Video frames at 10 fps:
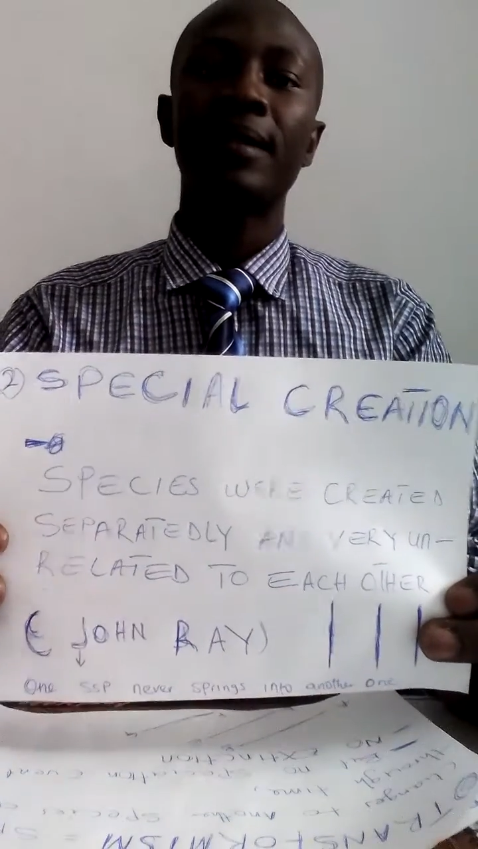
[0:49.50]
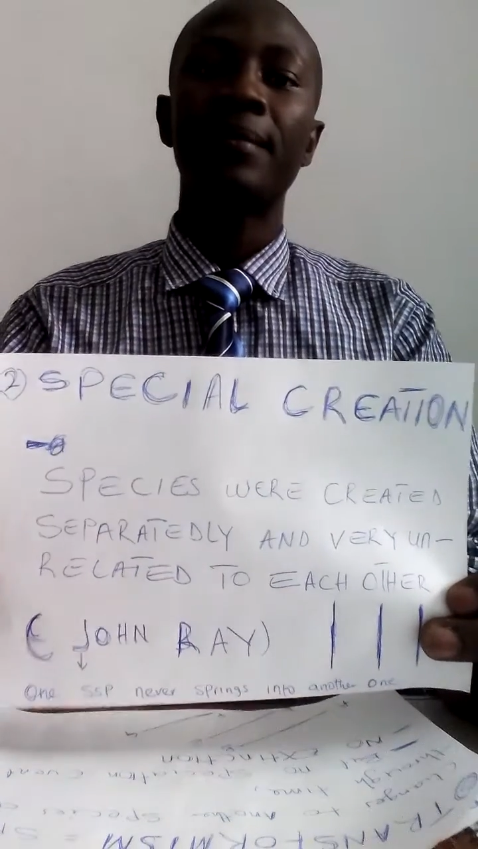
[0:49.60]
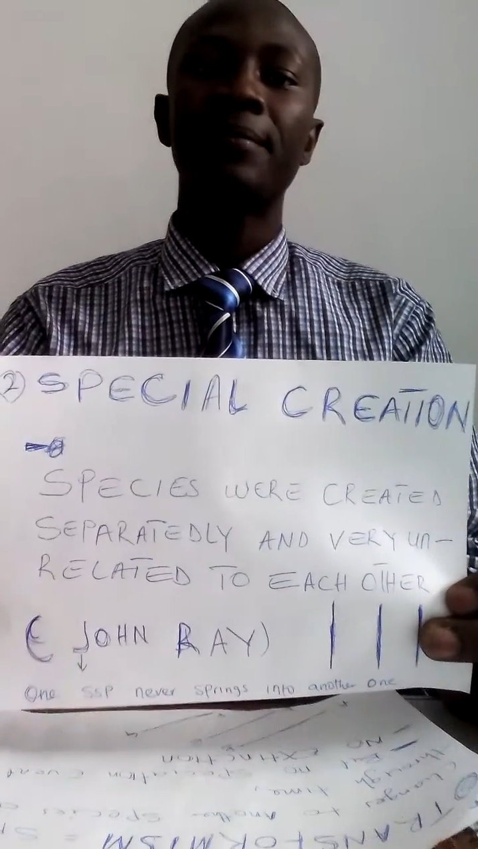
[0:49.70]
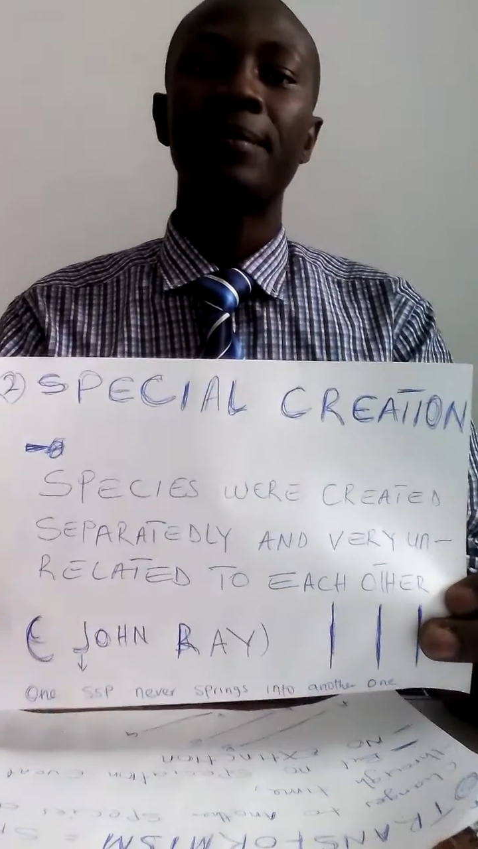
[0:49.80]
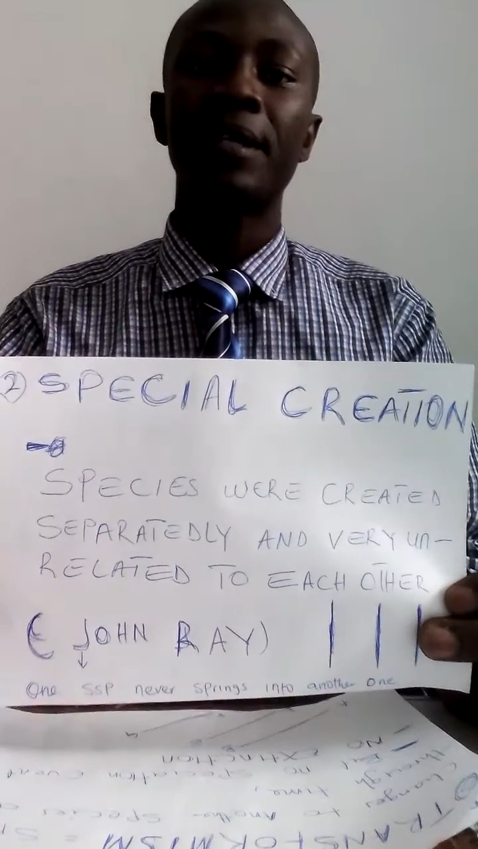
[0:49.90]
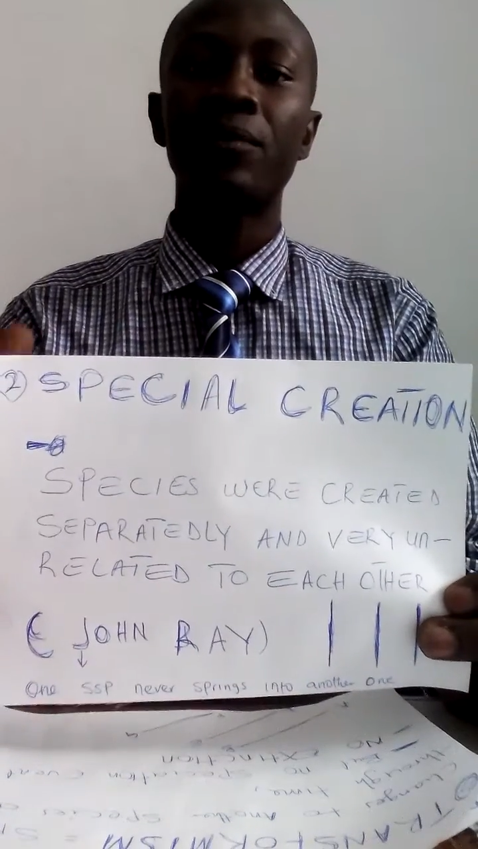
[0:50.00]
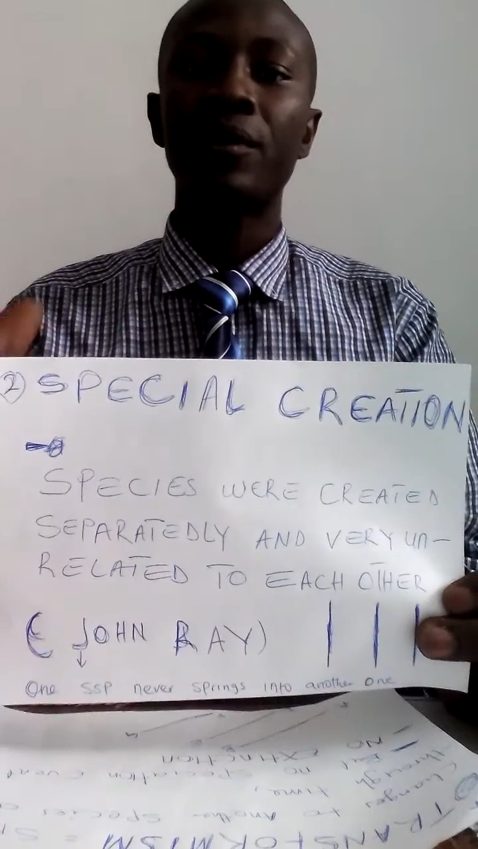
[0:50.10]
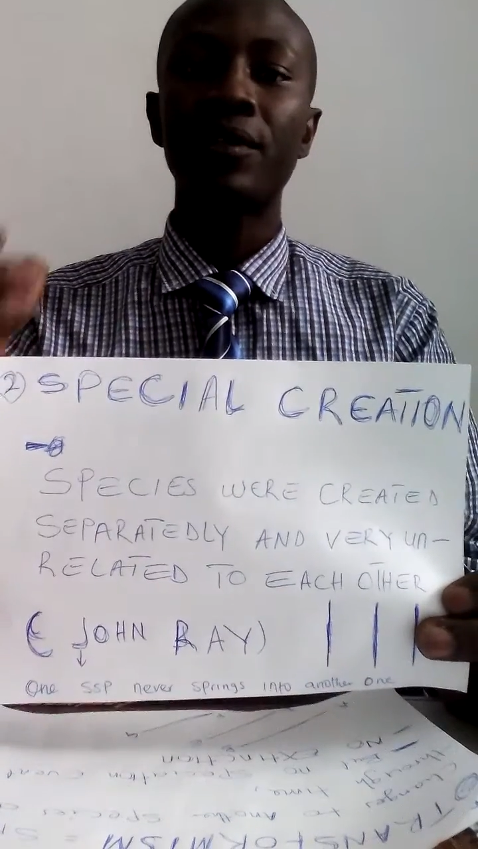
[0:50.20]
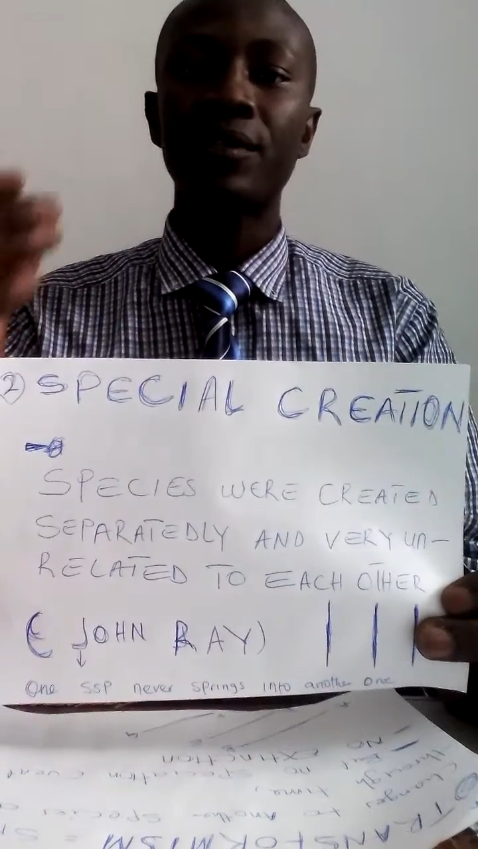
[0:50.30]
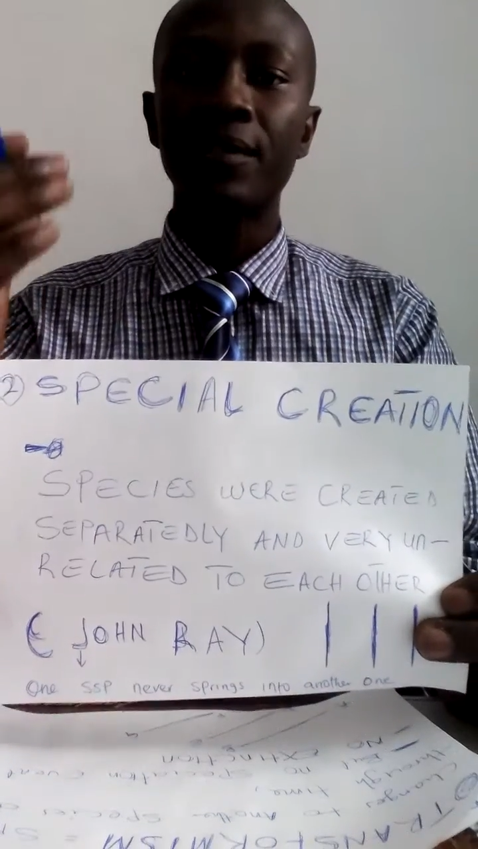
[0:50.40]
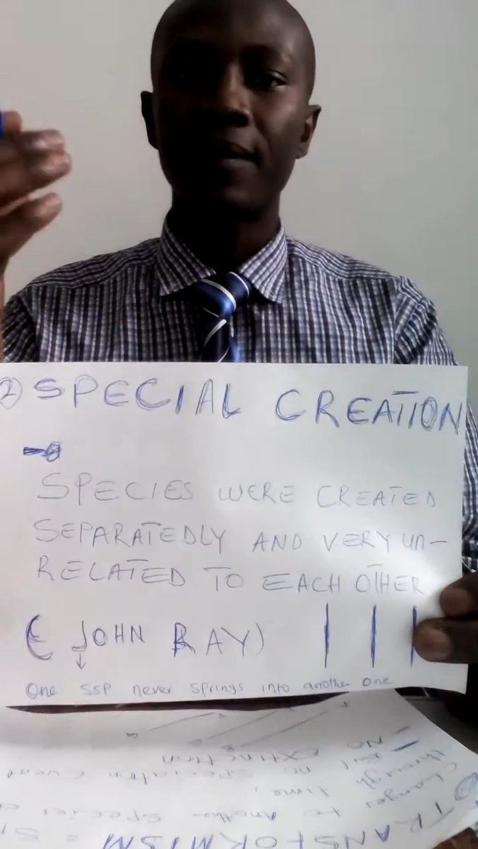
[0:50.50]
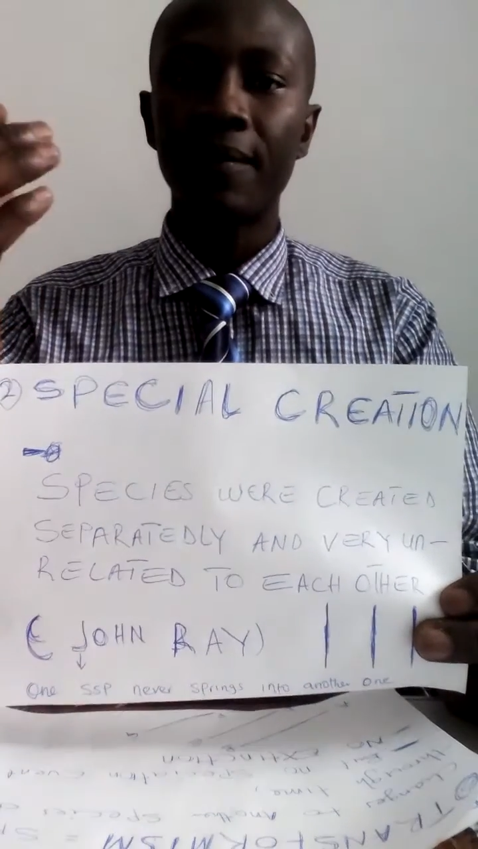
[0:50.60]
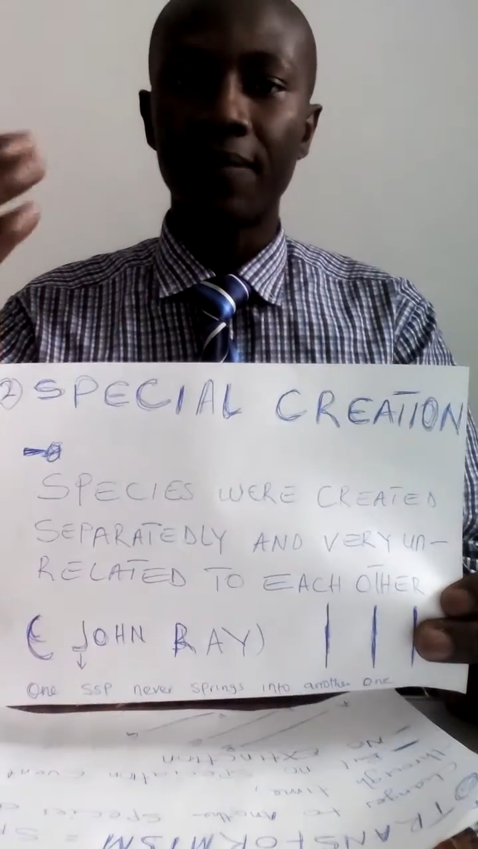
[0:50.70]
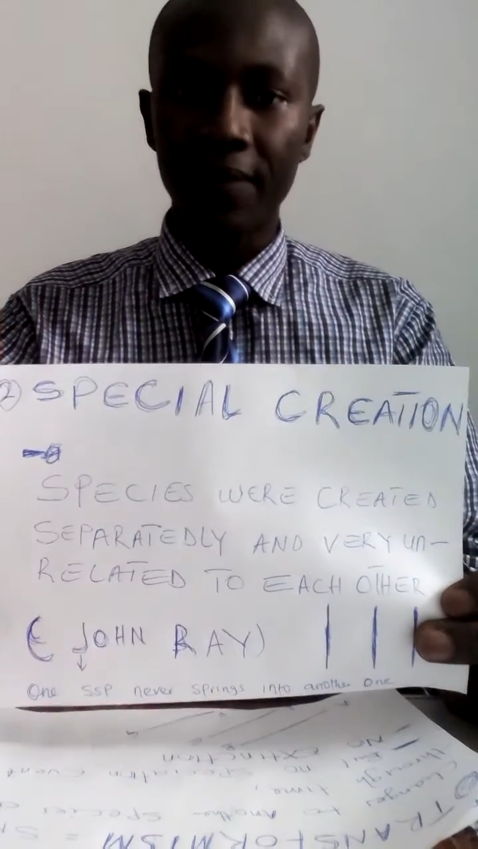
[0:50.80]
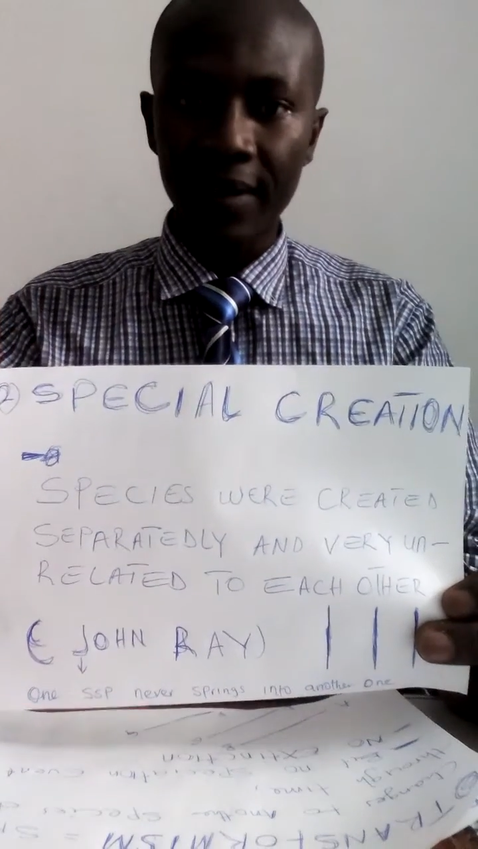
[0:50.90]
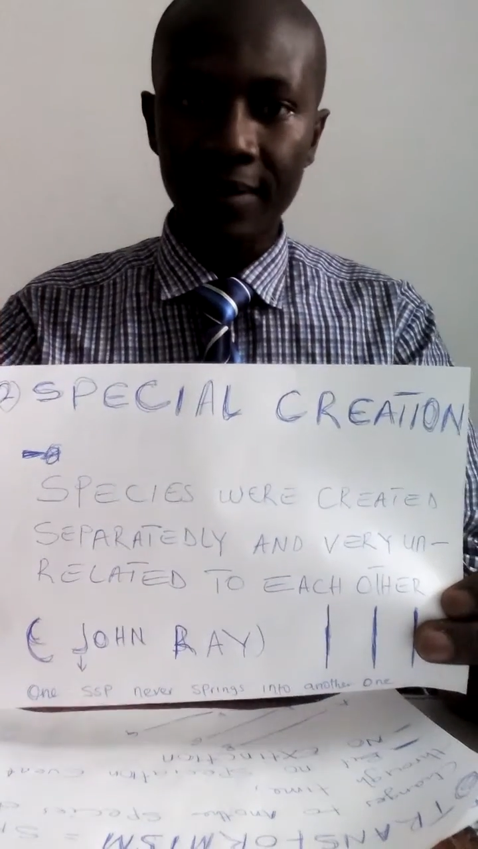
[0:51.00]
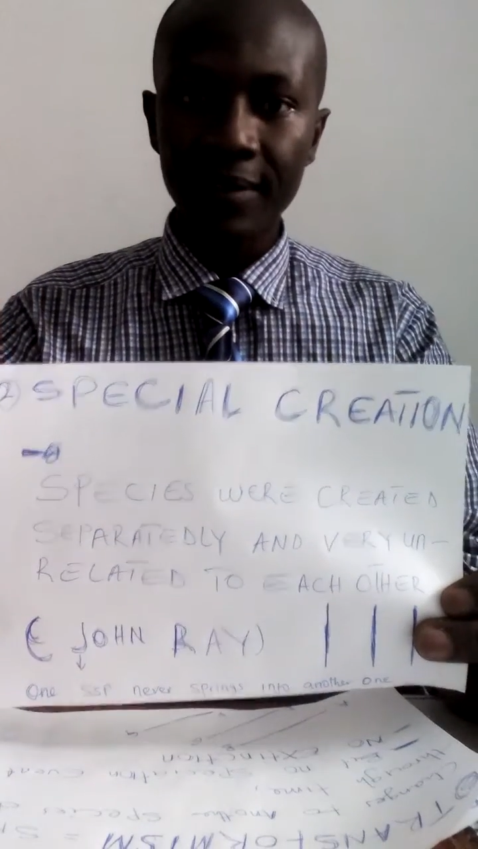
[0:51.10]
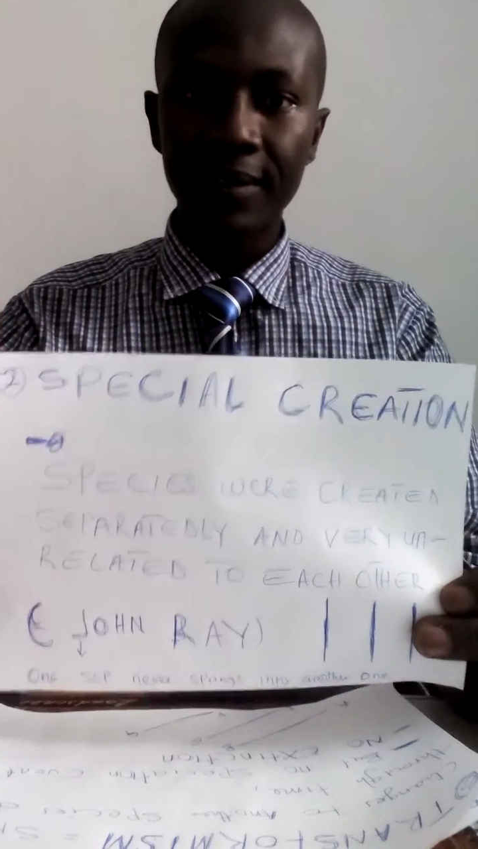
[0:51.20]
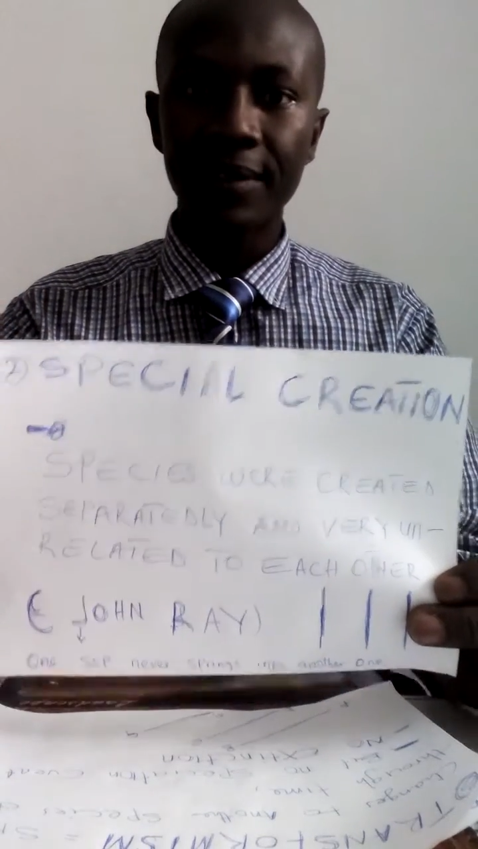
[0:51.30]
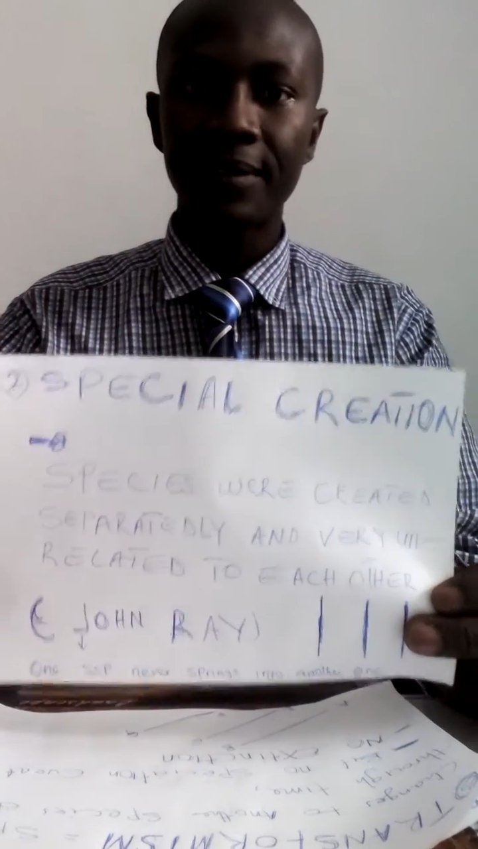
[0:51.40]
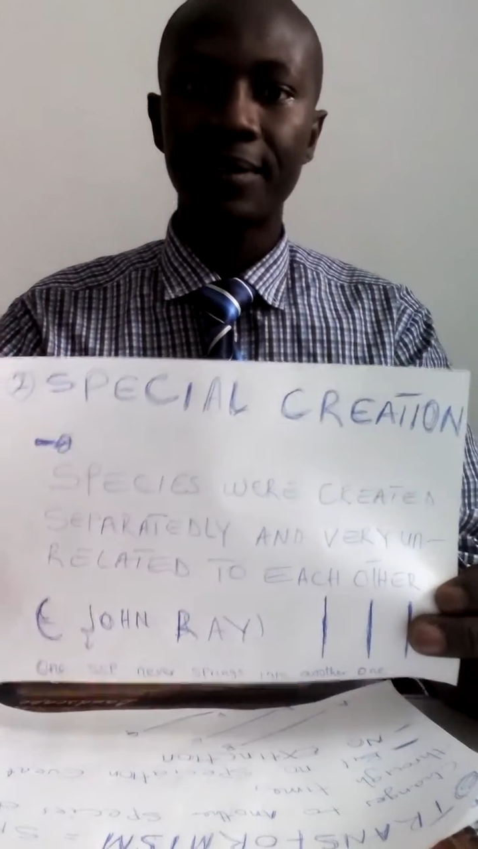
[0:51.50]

that was first